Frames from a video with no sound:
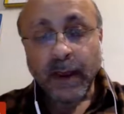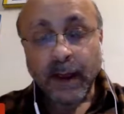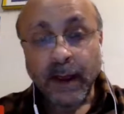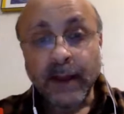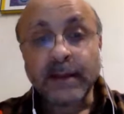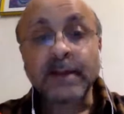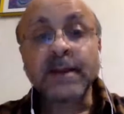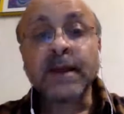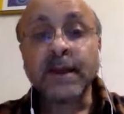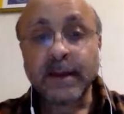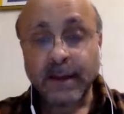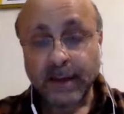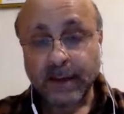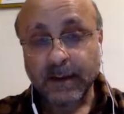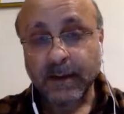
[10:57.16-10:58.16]
And
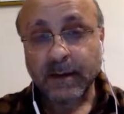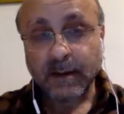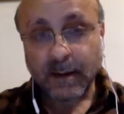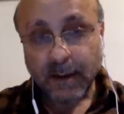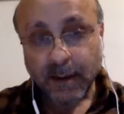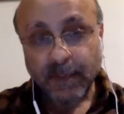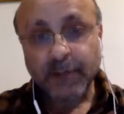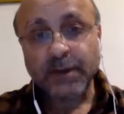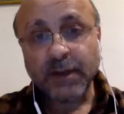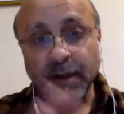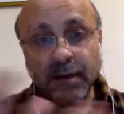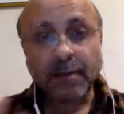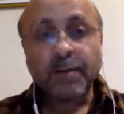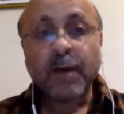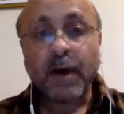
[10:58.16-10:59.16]
then comes the
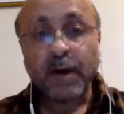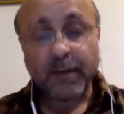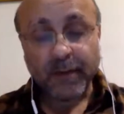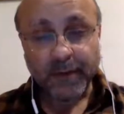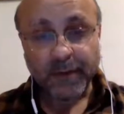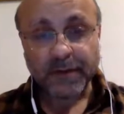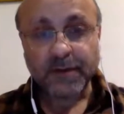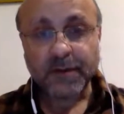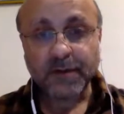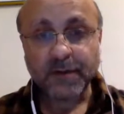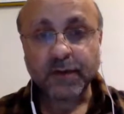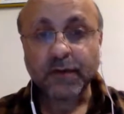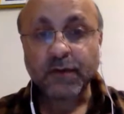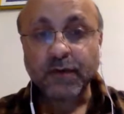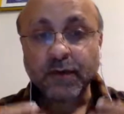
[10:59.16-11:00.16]
other part, which is
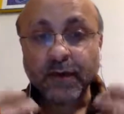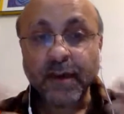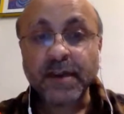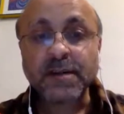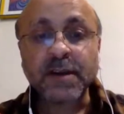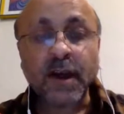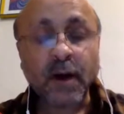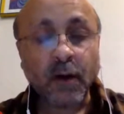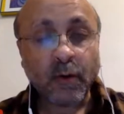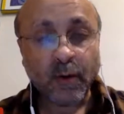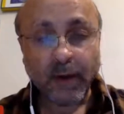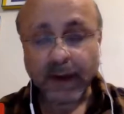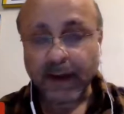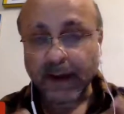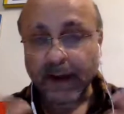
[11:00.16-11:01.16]
to reach out
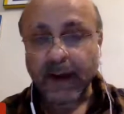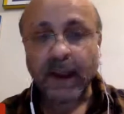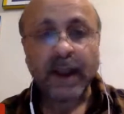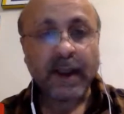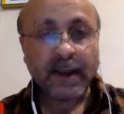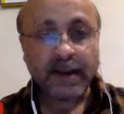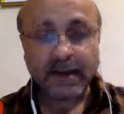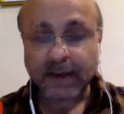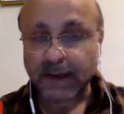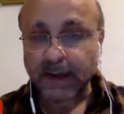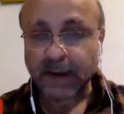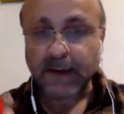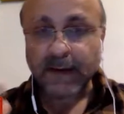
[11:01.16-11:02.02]
and connect and